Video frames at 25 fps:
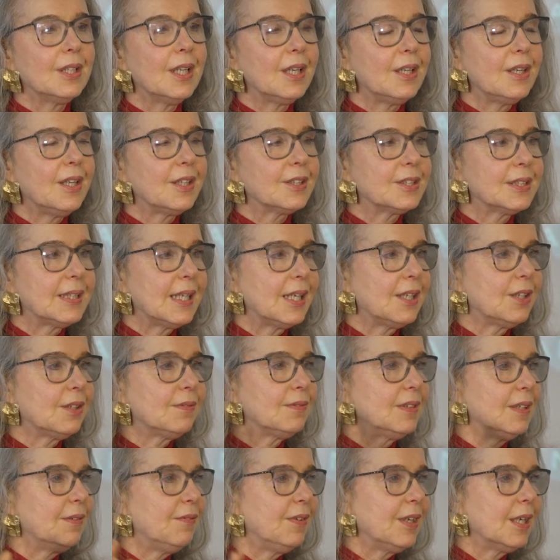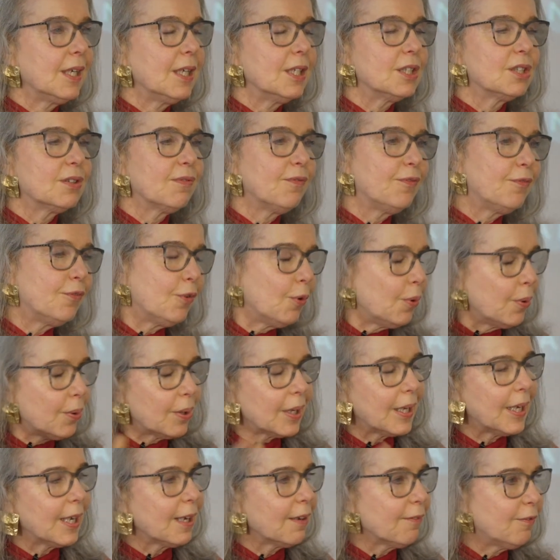their standard of living is
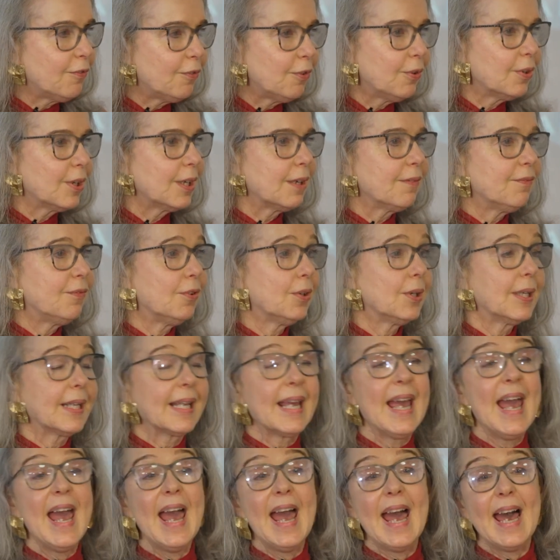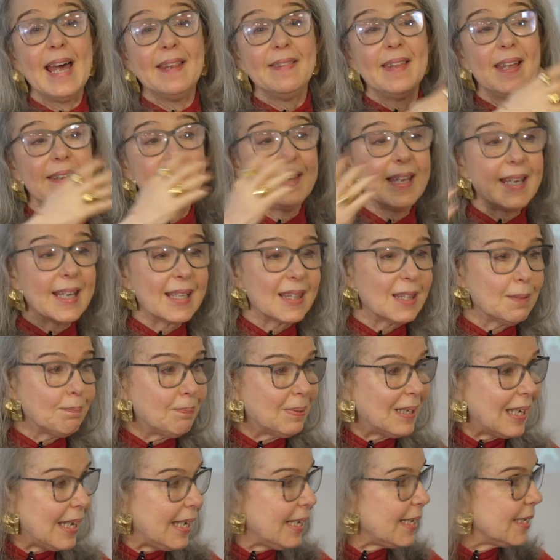falling. And then they get the
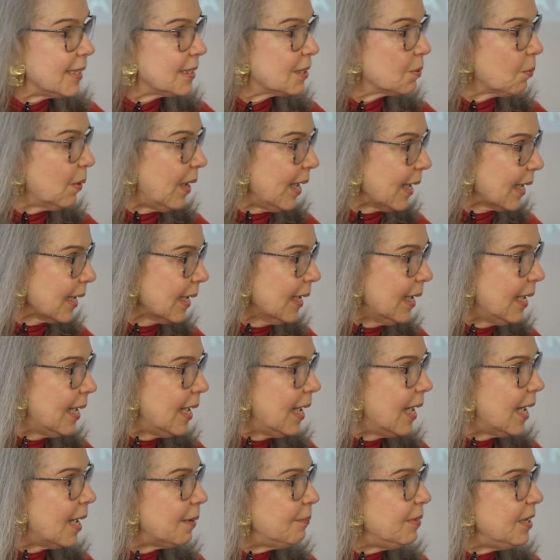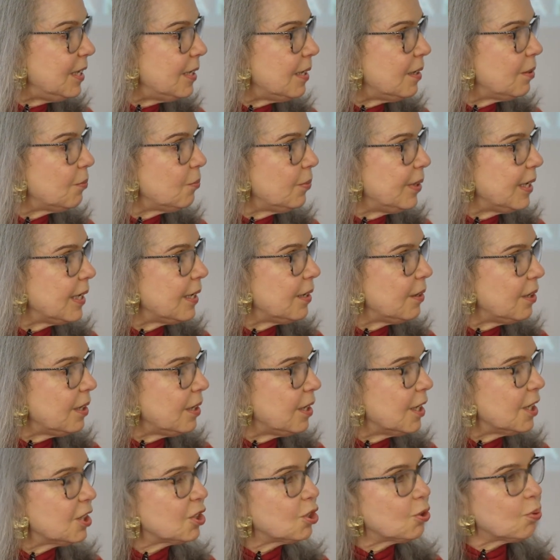plague as well. I mean,
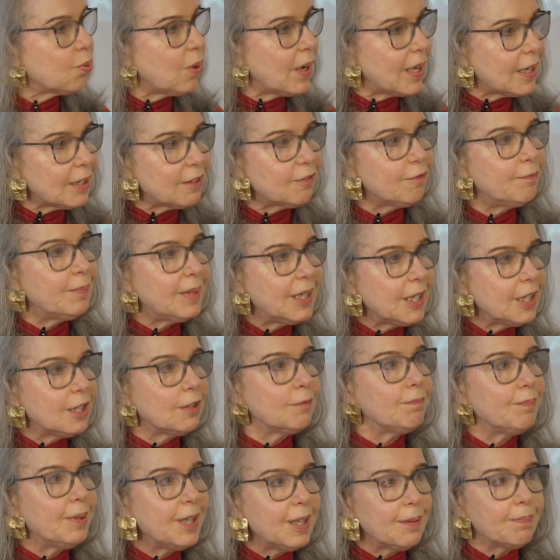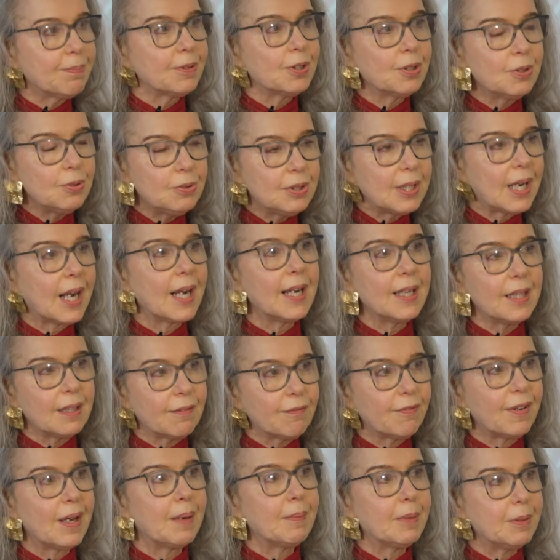there's 12 million people who die in the
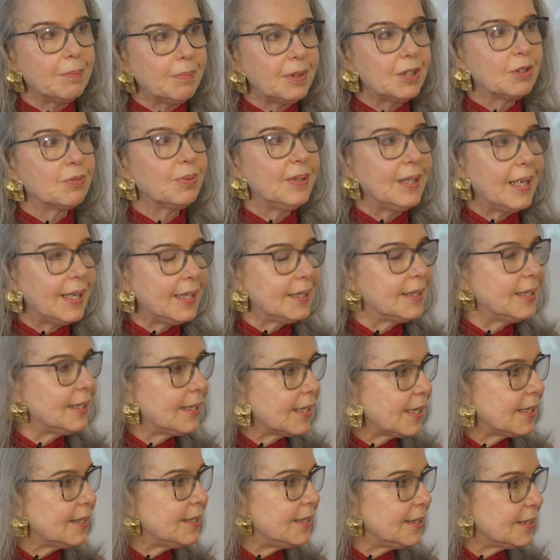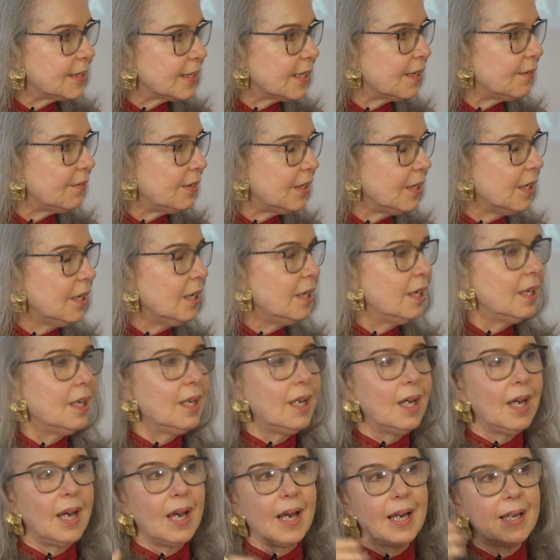famine between 1897
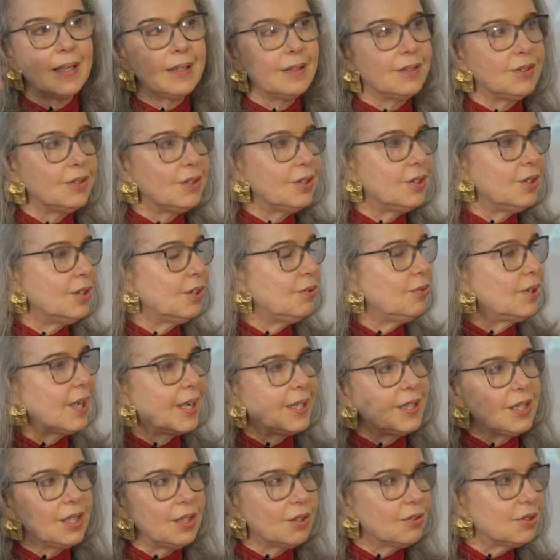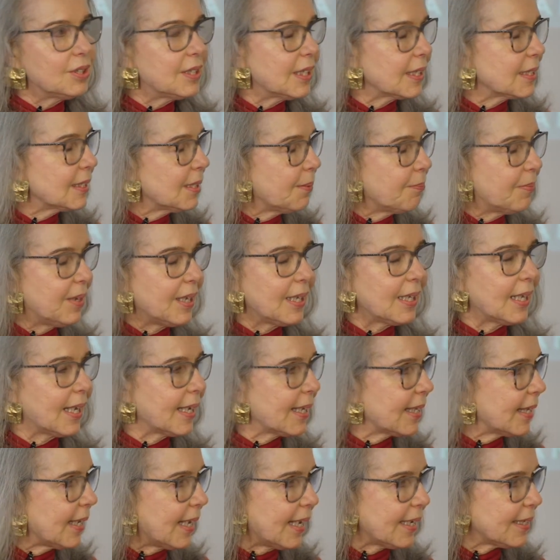and 1906, something
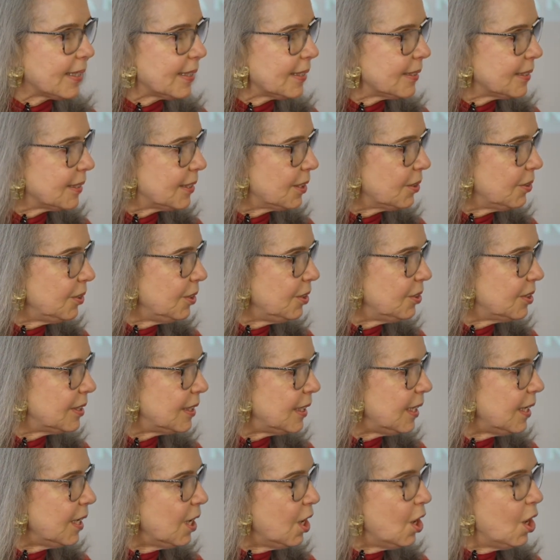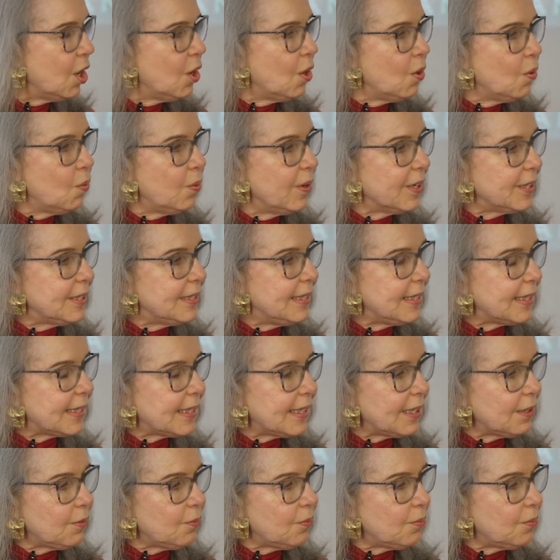like that. So you see, we're
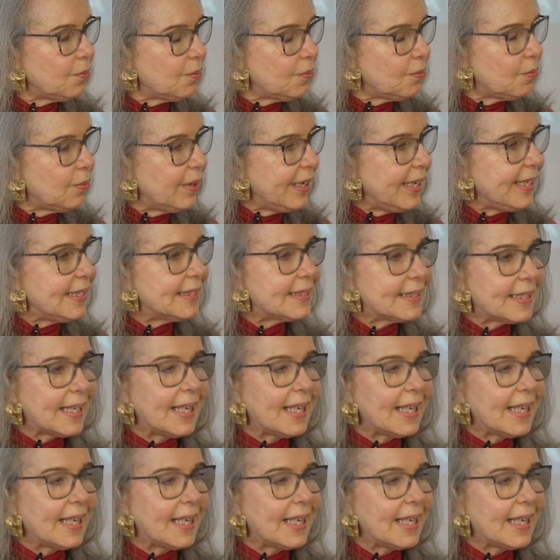dealing, when he